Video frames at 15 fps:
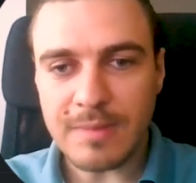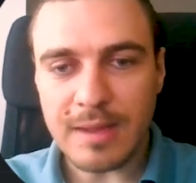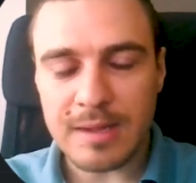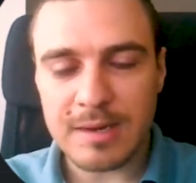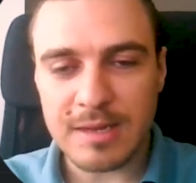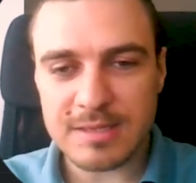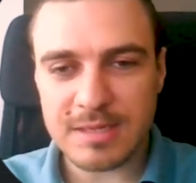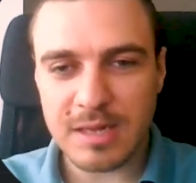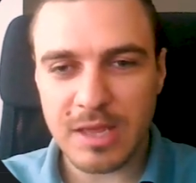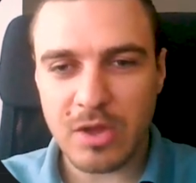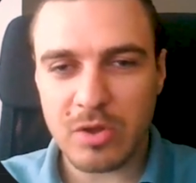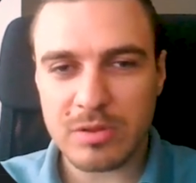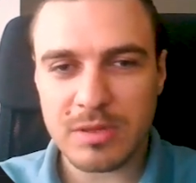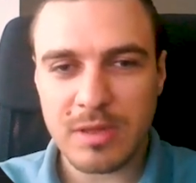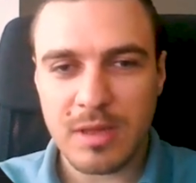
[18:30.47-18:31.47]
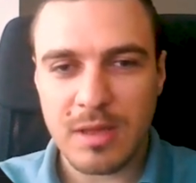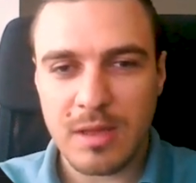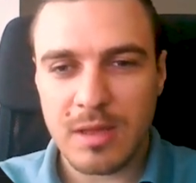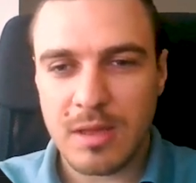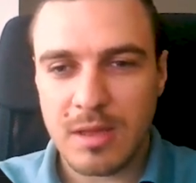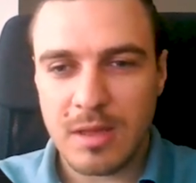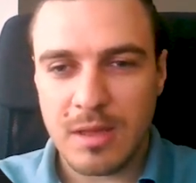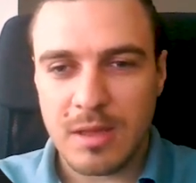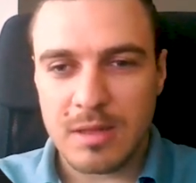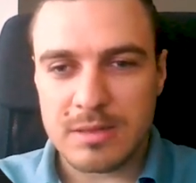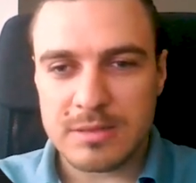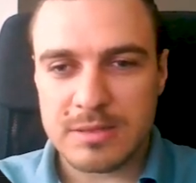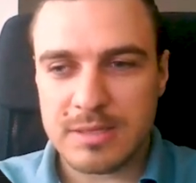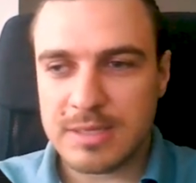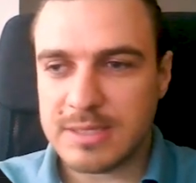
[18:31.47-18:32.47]
Let's click on
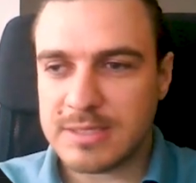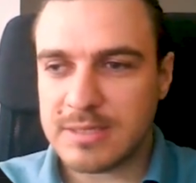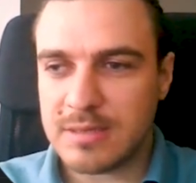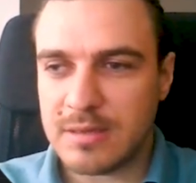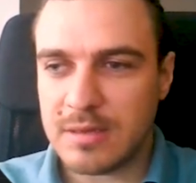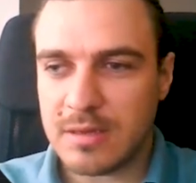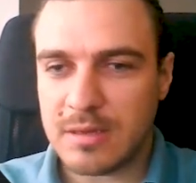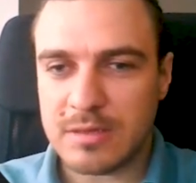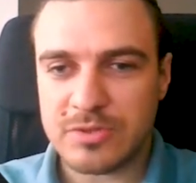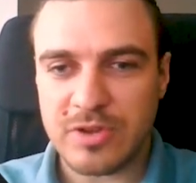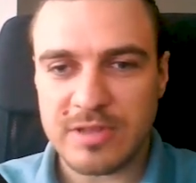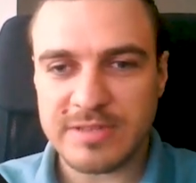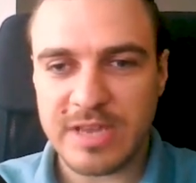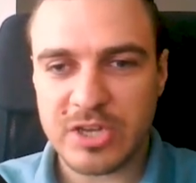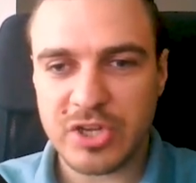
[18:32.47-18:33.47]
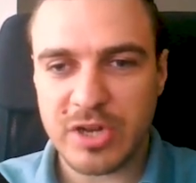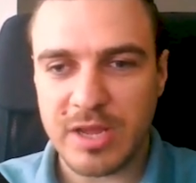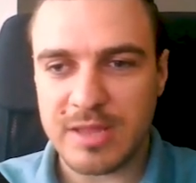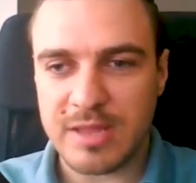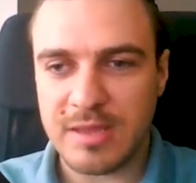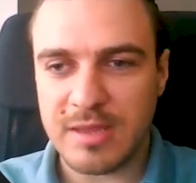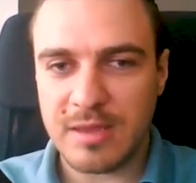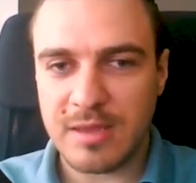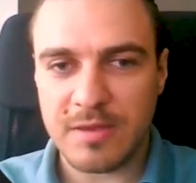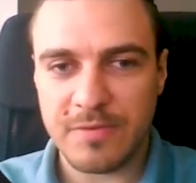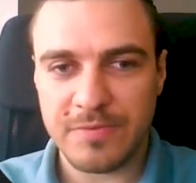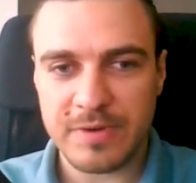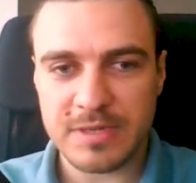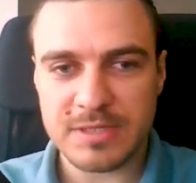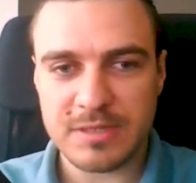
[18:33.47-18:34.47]
this transaction ID.
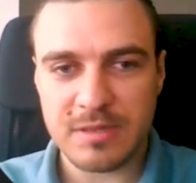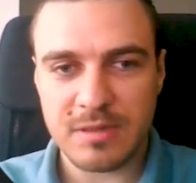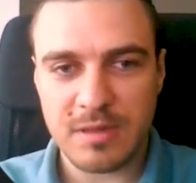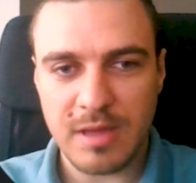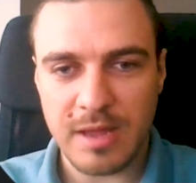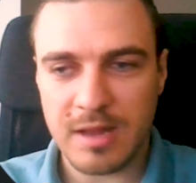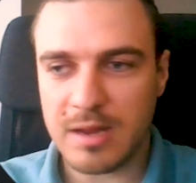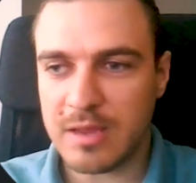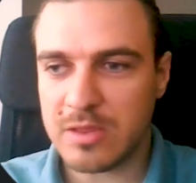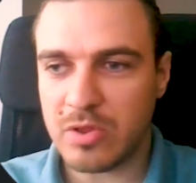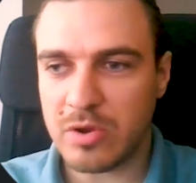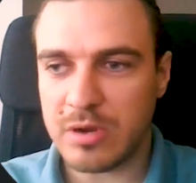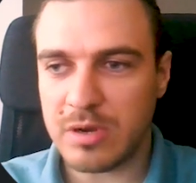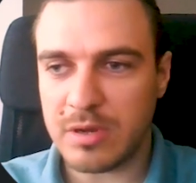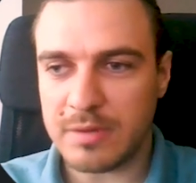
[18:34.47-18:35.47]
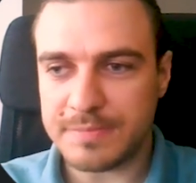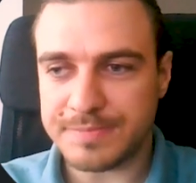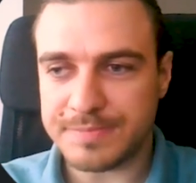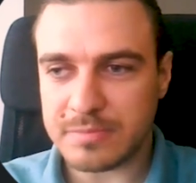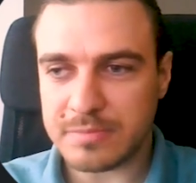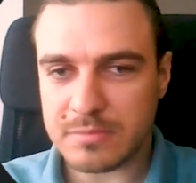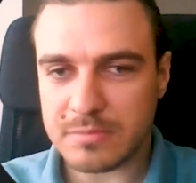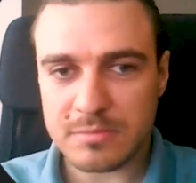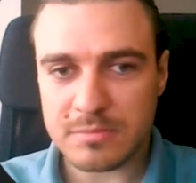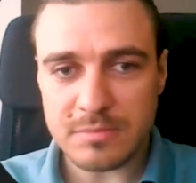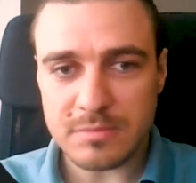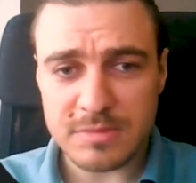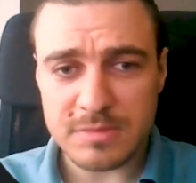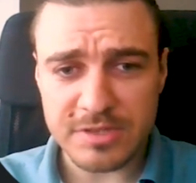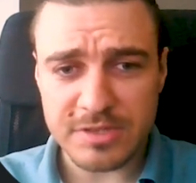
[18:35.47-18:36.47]
First, I clicked on
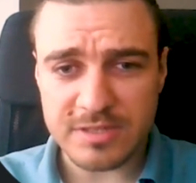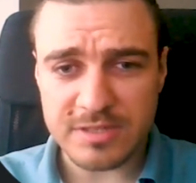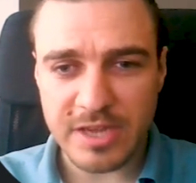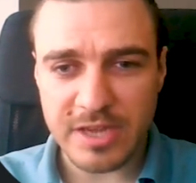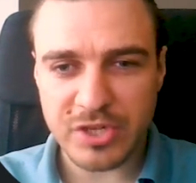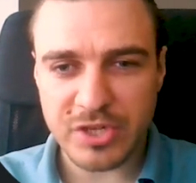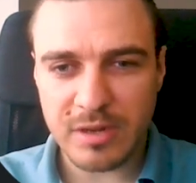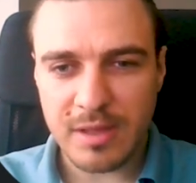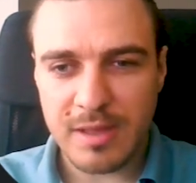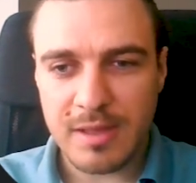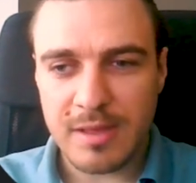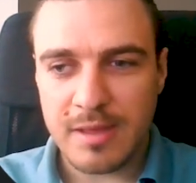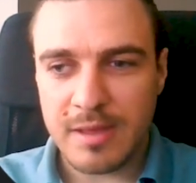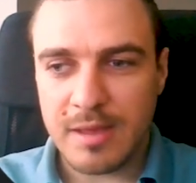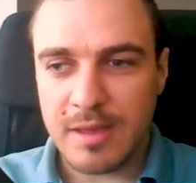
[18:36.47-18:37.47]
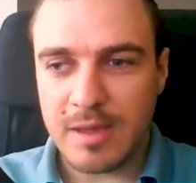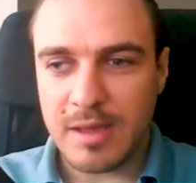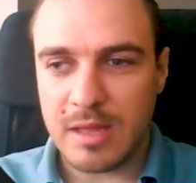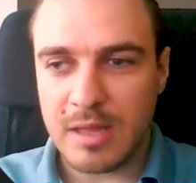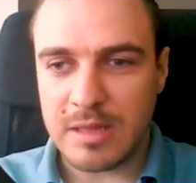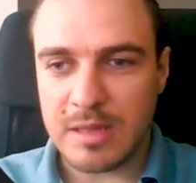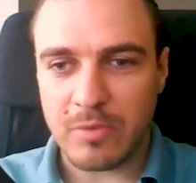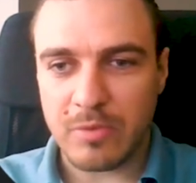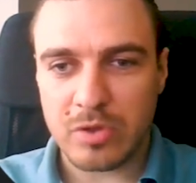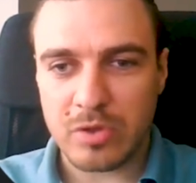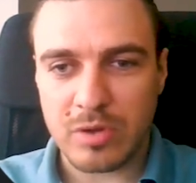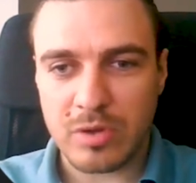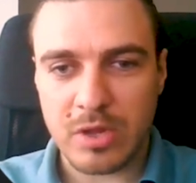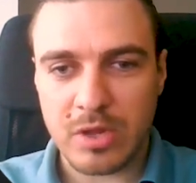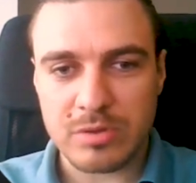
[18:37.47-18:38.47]
transaction and I'm going
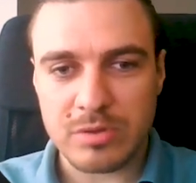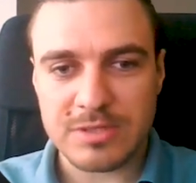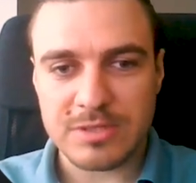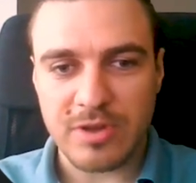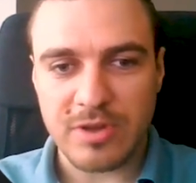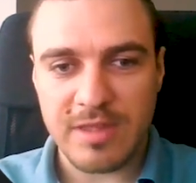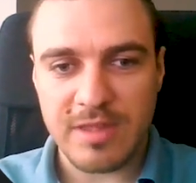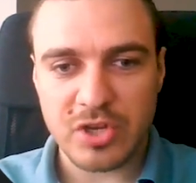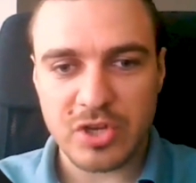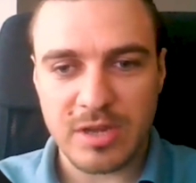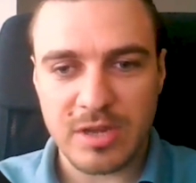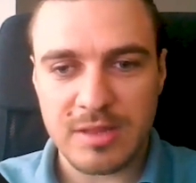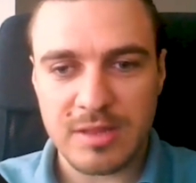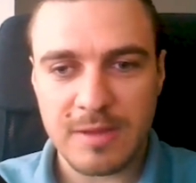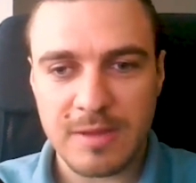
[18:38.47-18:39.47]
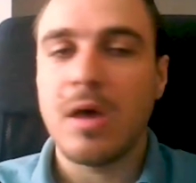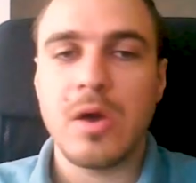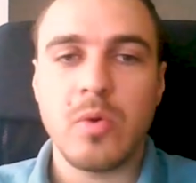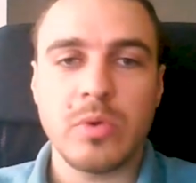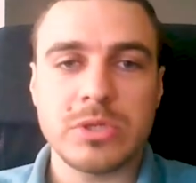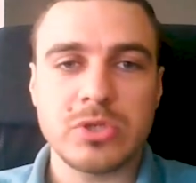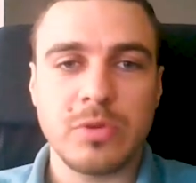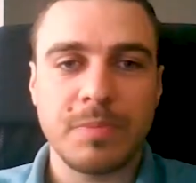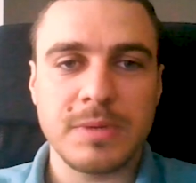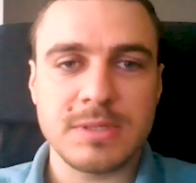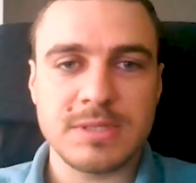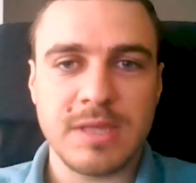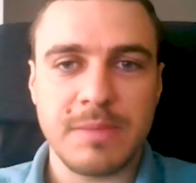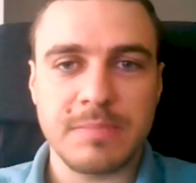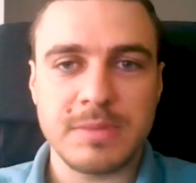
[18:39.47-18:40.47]
to click on this transaction ID, which
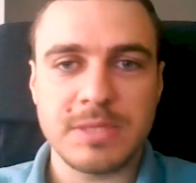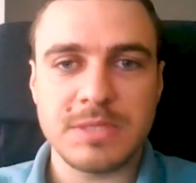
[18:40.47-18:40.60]
opens up this